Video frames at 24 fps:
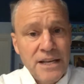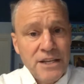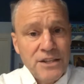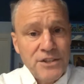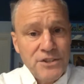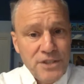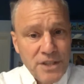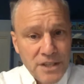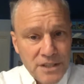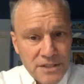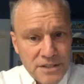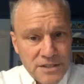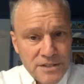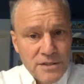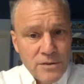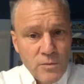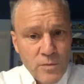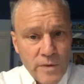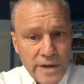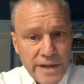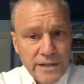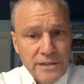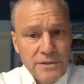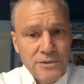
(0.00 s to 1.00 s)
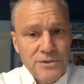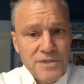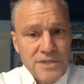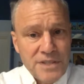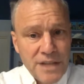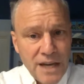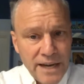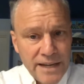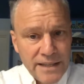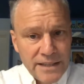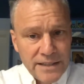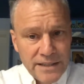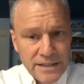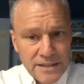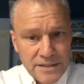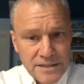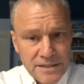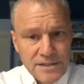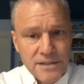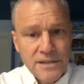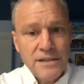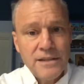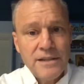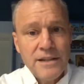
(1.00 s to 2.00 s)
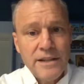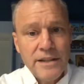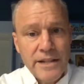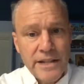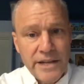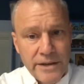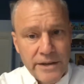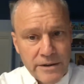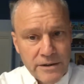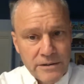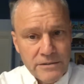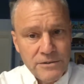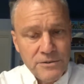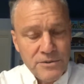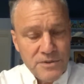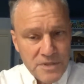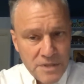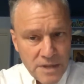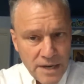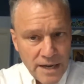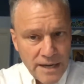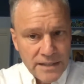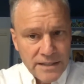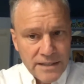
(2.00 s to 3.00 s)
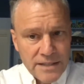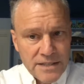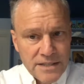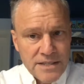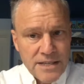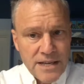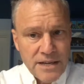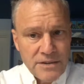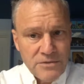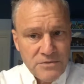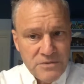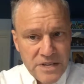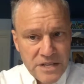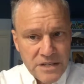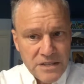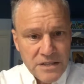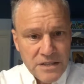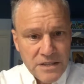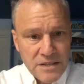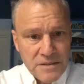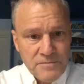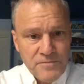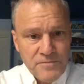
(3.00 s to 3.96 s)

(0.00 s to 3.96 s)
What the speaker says: just the way Lucileus, their Lucileus, had written it,